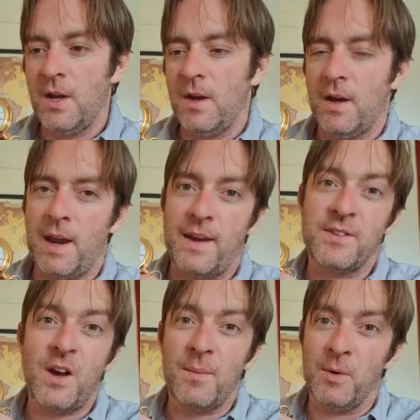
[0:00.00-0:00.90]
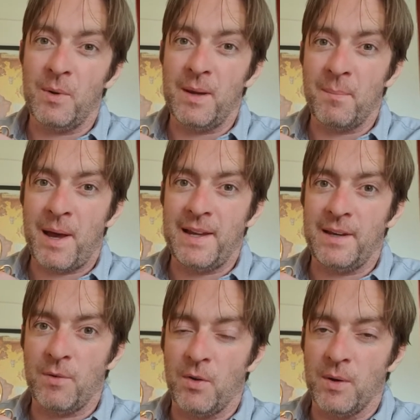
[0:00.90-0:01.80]
And at the time that William
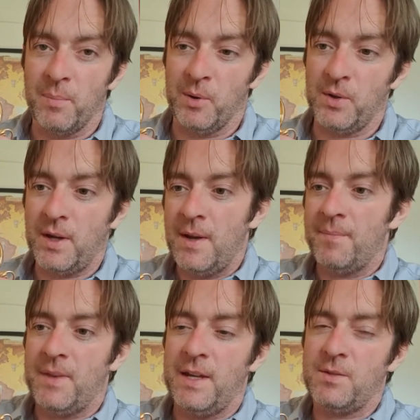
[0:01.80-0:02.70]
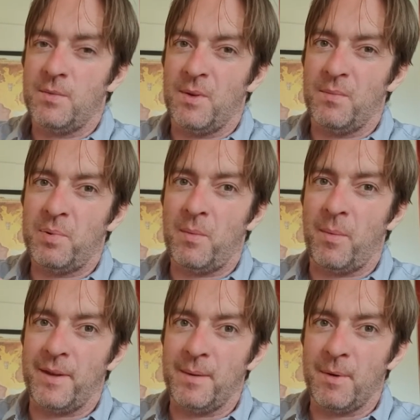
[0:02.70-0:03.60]
Paley wrote the book, these were
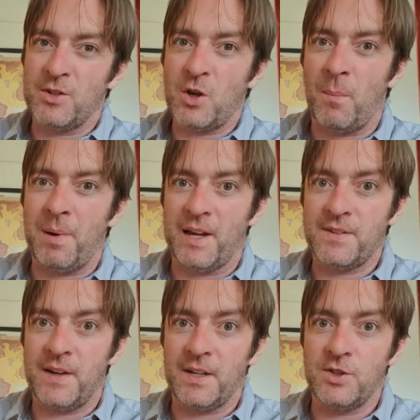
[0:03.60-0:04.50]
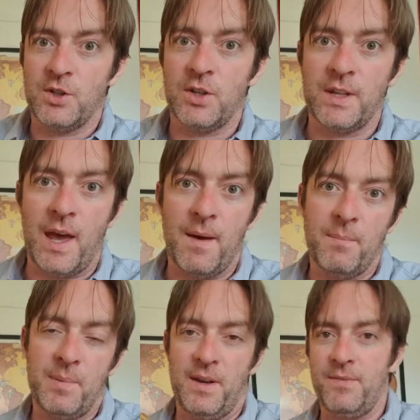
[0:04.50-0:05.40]
probably the most complex things you could
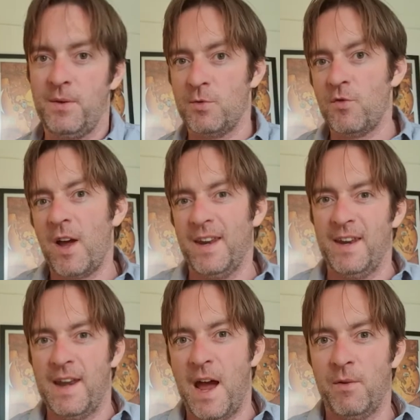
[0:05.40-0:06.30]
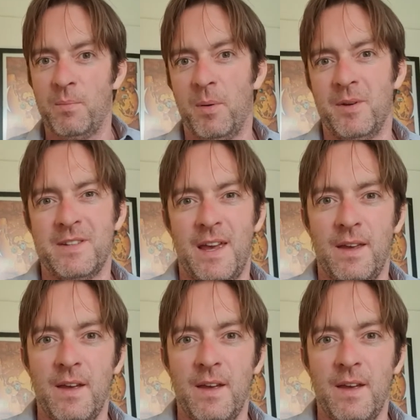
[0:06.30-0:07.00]
get. But if he was writing it now, he'd probably say